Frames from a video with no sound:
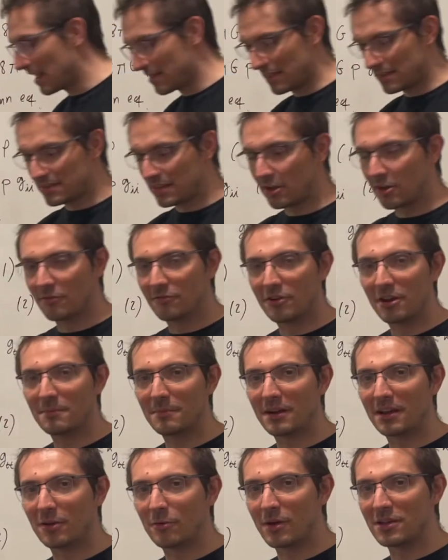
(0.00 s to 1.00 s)
the second
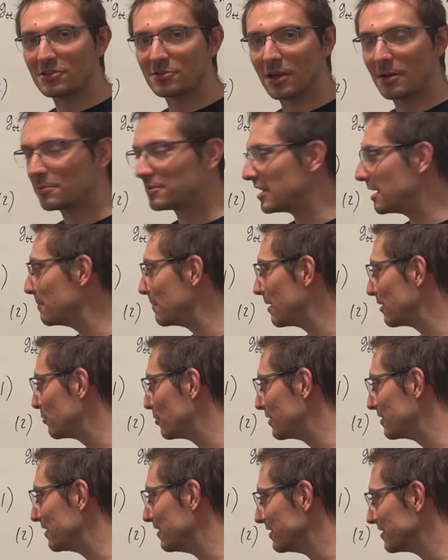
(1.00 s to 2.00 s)
Freeman equation I obtain by
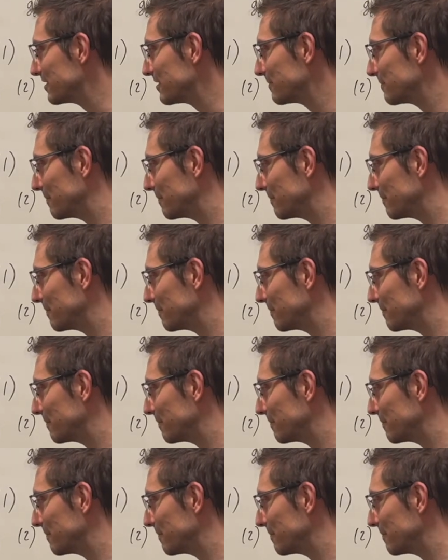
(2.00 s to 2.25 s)
doing this.